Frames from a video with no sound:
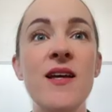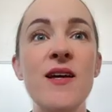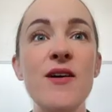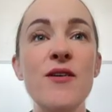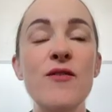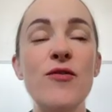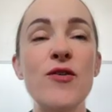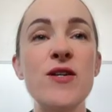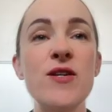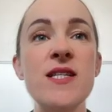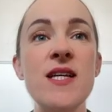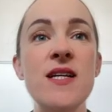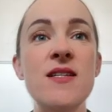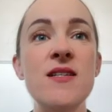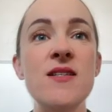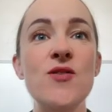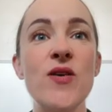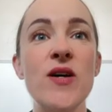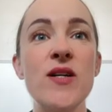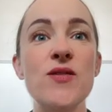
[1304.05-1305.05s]
for sentence
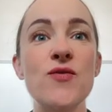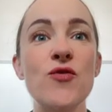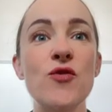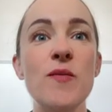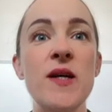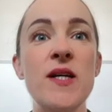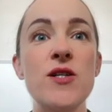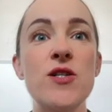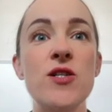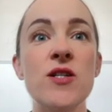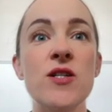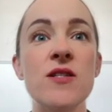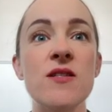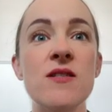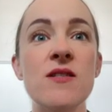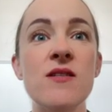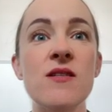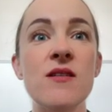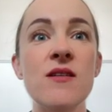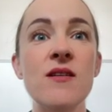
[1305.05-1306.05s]
transformations.